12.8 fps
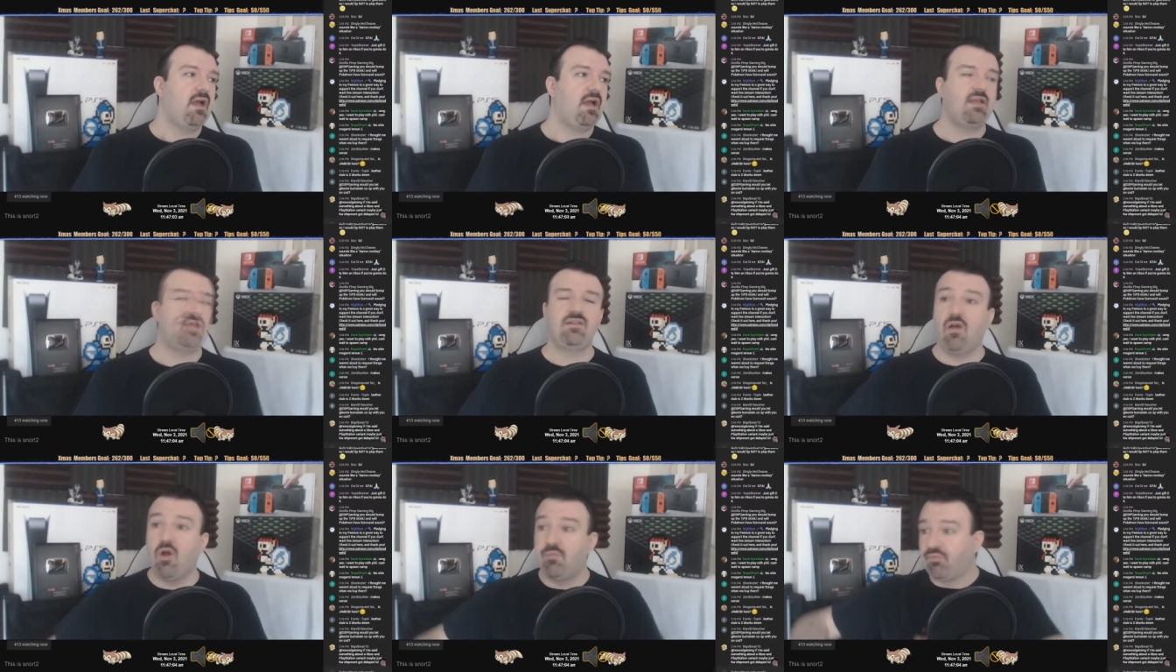I had
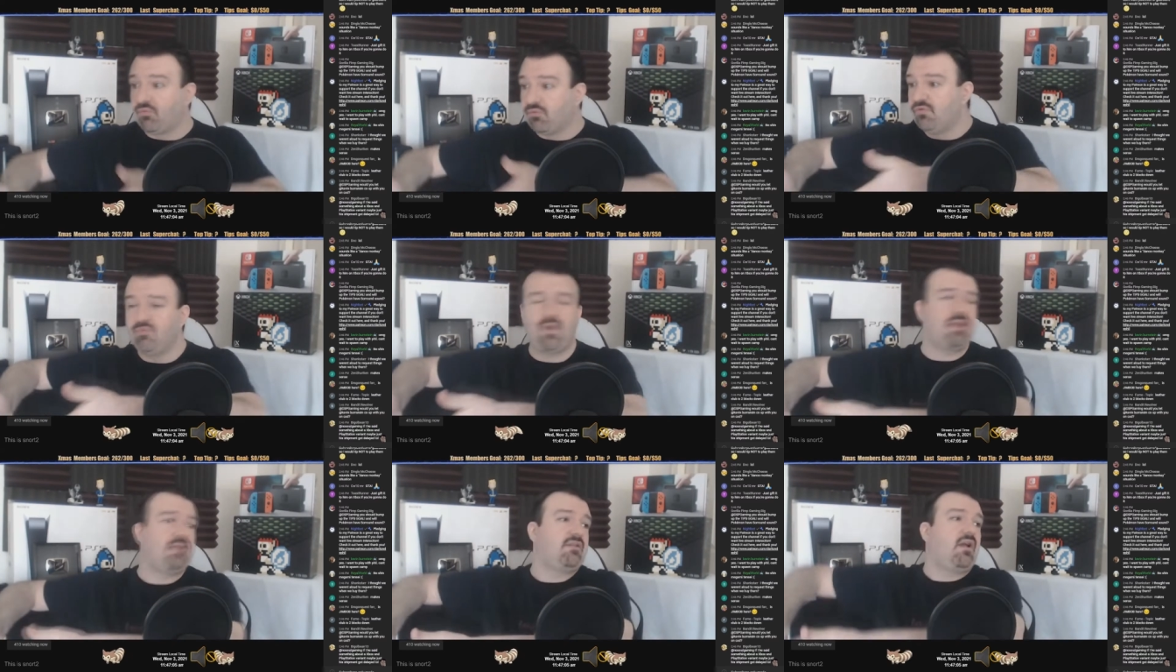to uproot
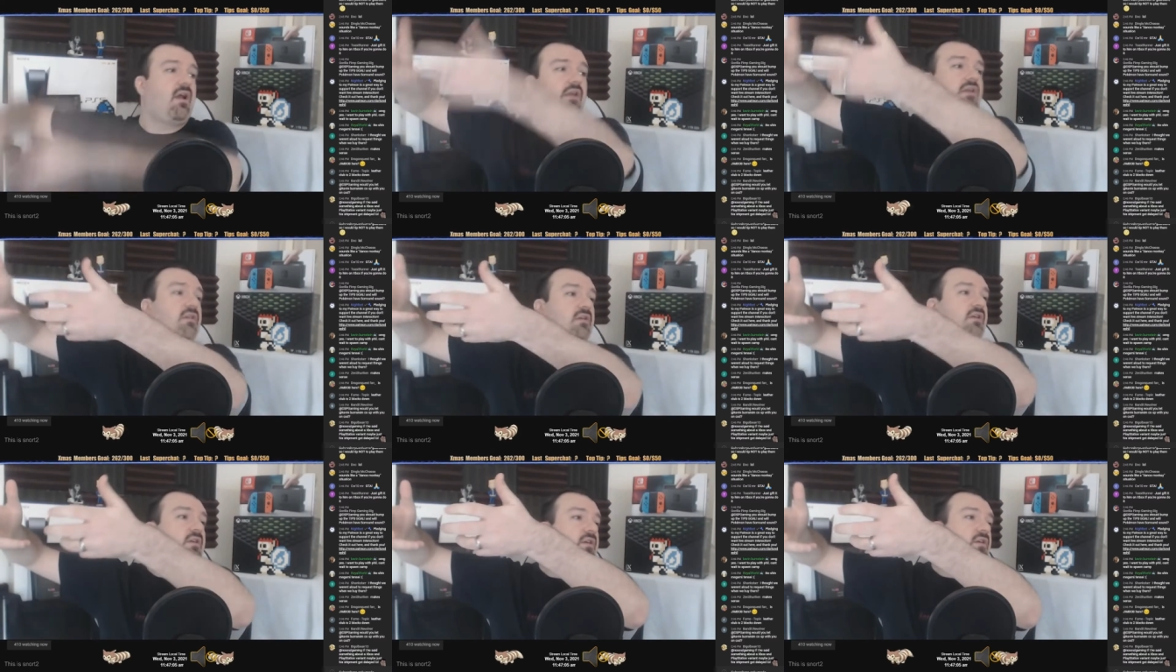my
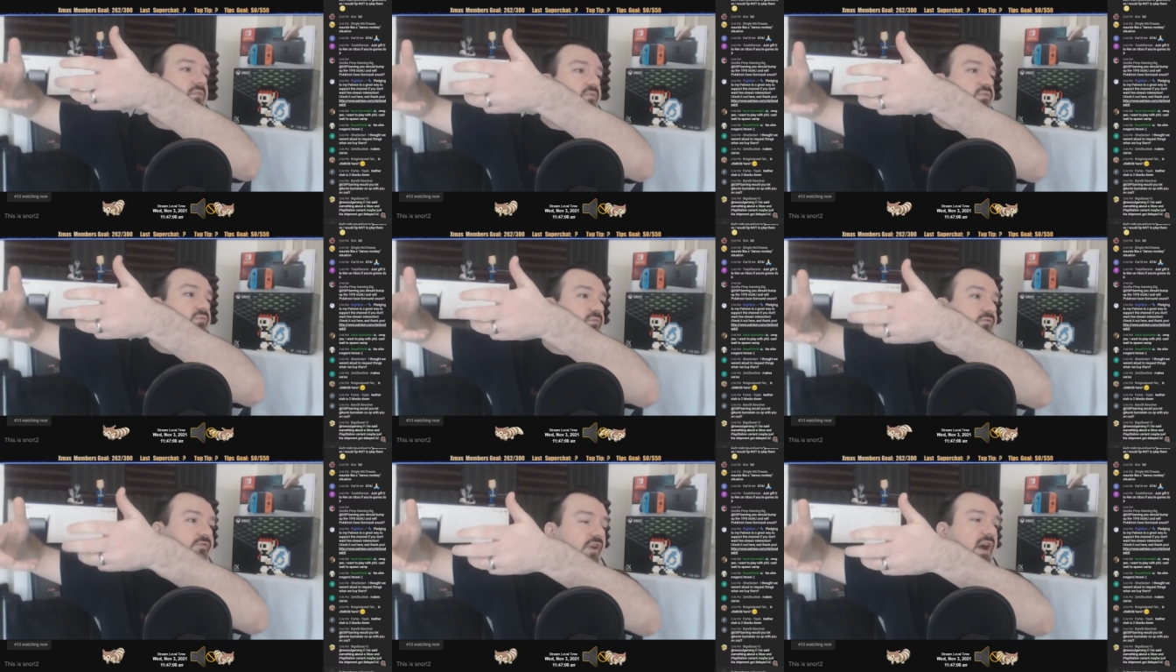entire
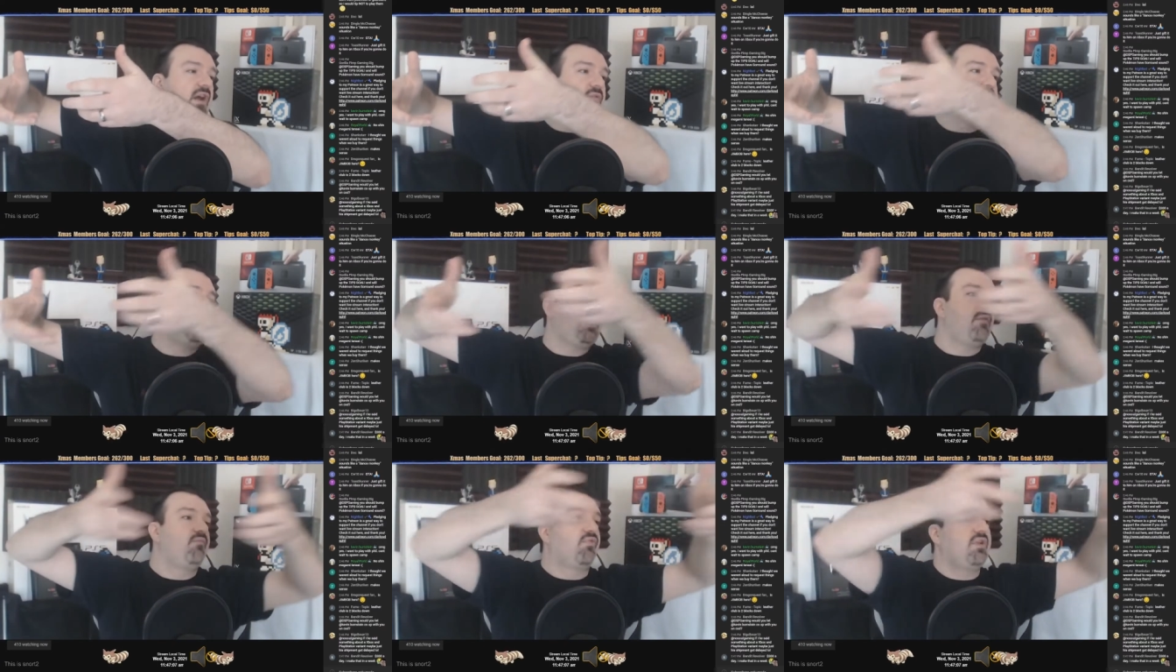following
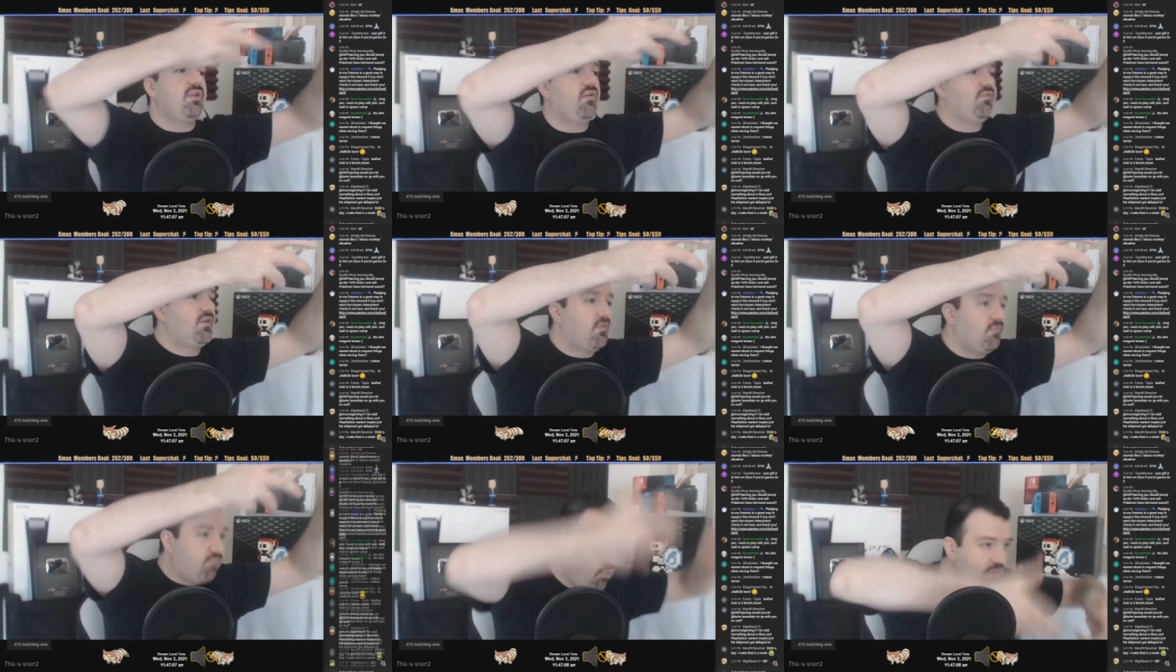and bring it over here
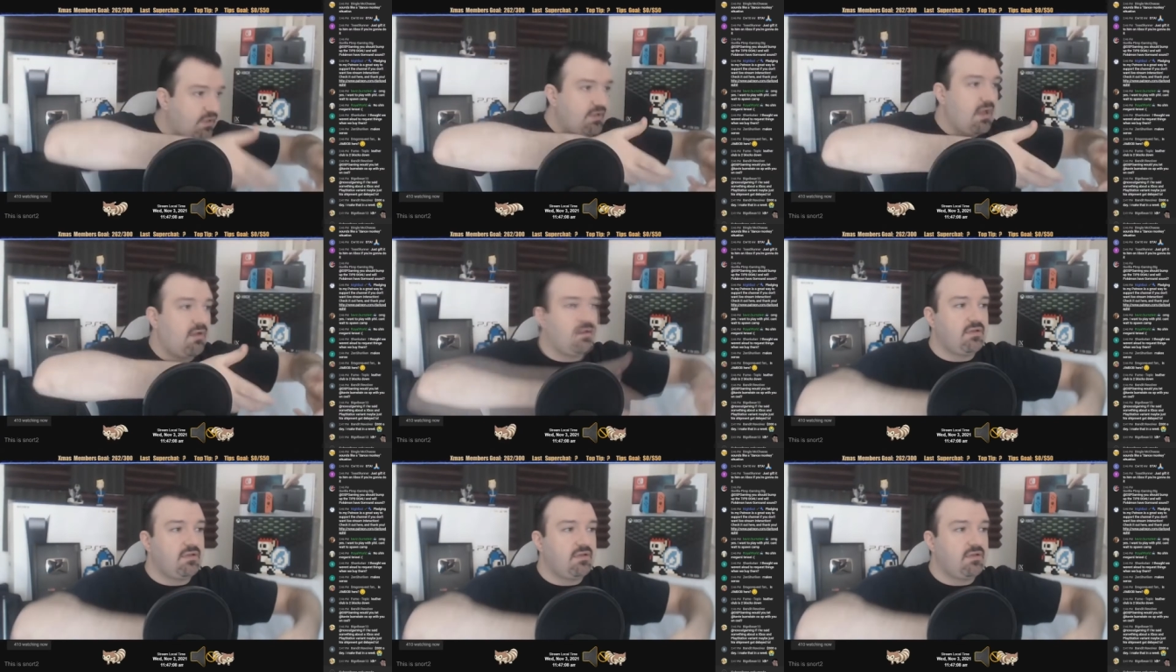and put it down on